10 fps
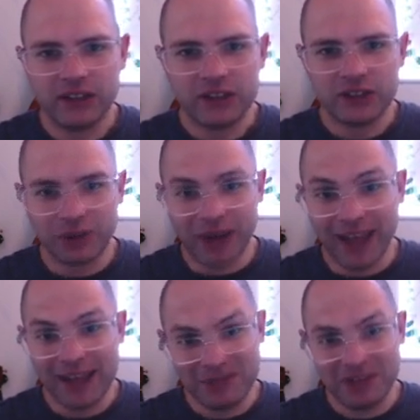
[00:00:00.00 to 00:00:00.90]
So
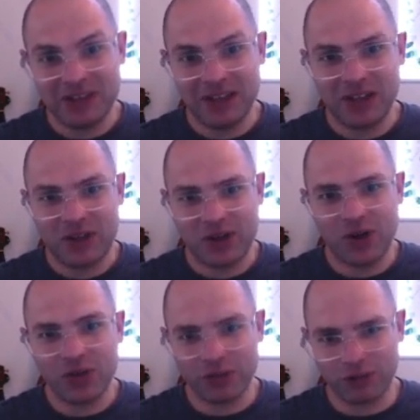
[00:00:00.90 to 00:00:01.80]
Haman
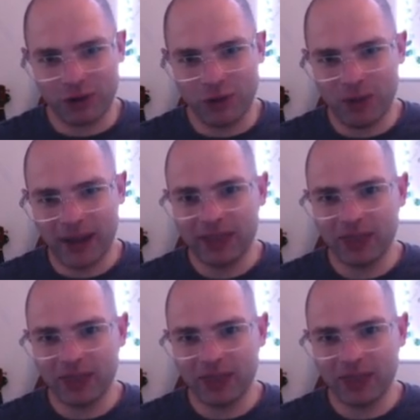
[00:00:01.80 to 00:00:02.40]
got the robe and the